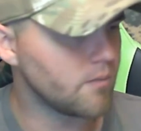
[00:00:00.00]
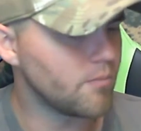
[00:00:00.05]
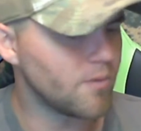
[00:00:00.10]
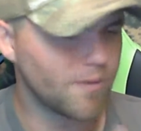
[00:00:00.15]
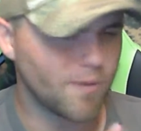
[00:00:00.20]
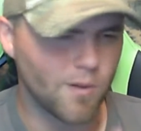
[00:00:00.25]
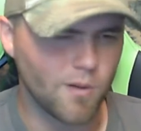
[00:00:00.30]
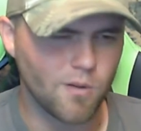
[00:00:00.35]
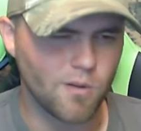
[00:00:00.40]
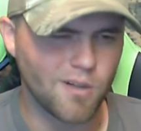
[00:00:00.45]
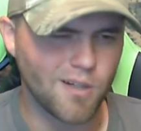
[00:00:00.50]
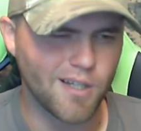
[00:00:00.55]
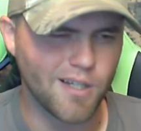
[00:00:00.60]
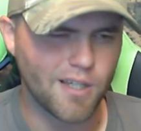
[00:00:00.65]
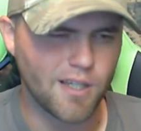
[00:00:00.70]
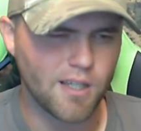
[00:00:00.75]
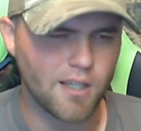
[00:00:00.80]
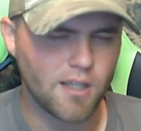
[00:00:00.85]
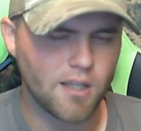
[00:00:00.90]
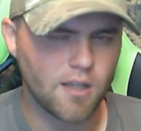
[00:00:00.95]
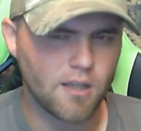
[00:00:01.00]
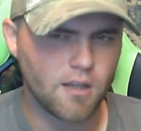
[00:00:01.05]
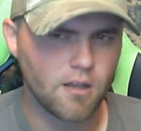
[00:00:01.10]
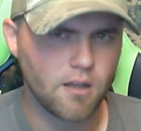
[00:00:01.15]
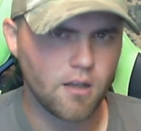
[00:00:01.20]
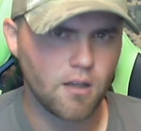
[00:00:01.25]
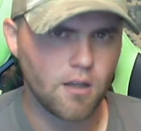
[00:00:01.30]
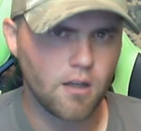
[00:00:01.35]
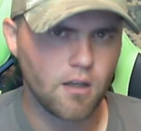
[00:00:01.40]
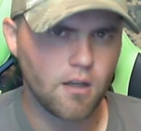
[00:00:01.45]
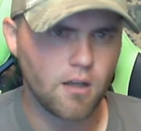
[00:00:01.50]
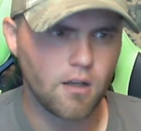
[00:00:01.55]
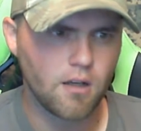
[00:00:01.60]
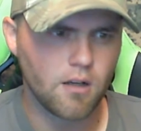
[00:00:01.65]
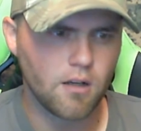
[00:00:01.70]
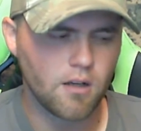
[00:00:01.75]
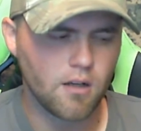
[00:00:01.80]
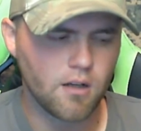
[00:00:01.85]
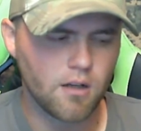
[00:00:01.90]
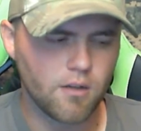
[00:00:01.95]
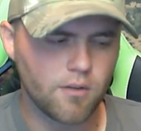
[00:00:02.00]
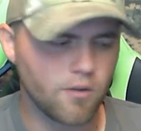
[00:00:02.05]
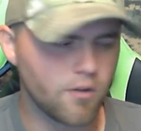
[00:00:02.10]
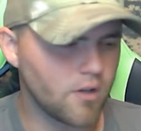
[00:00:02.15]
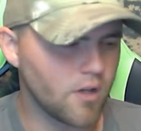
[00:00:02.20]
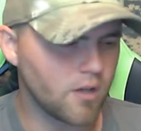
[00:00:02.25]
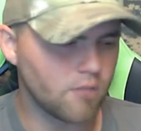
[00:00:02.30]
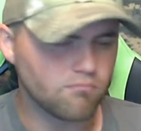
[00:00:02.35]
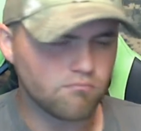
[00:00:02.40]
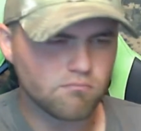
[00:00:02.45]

but they're like, they're not,